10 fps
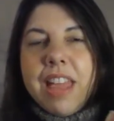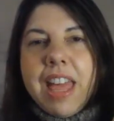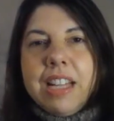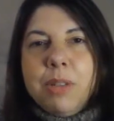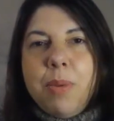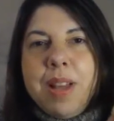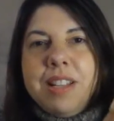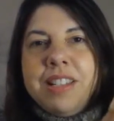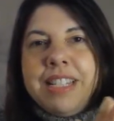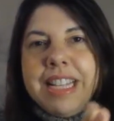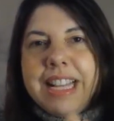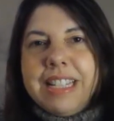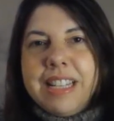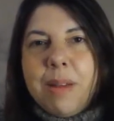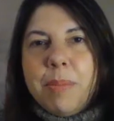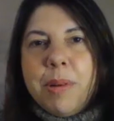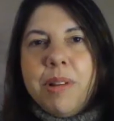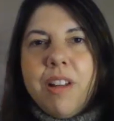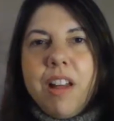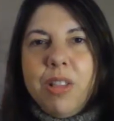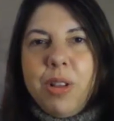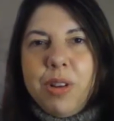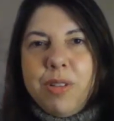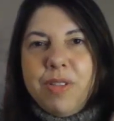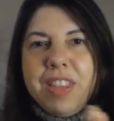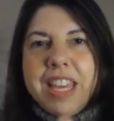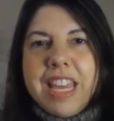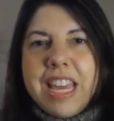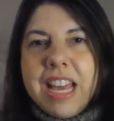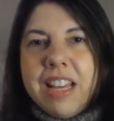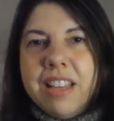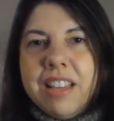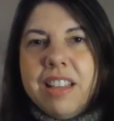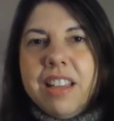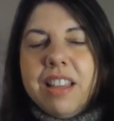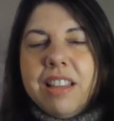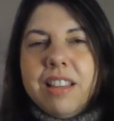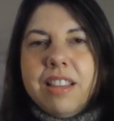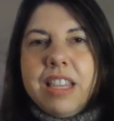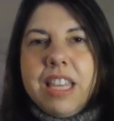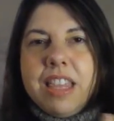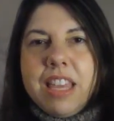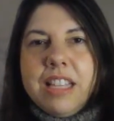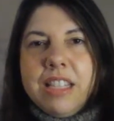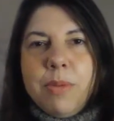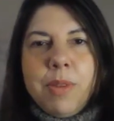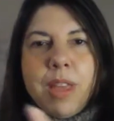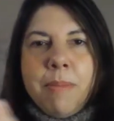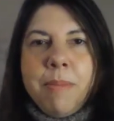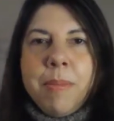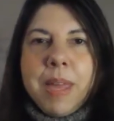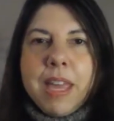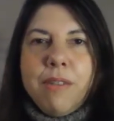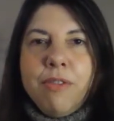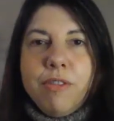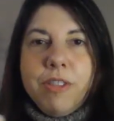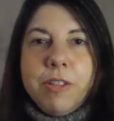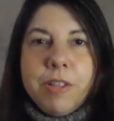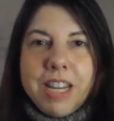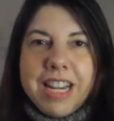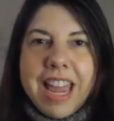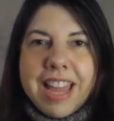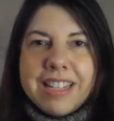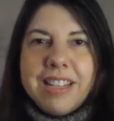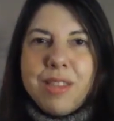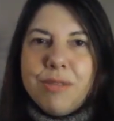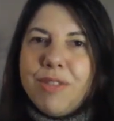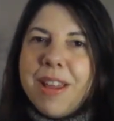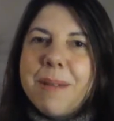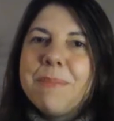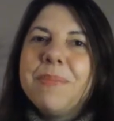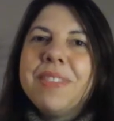Act 1 sets up a lot of the things that will then be fulfilled in Act 3.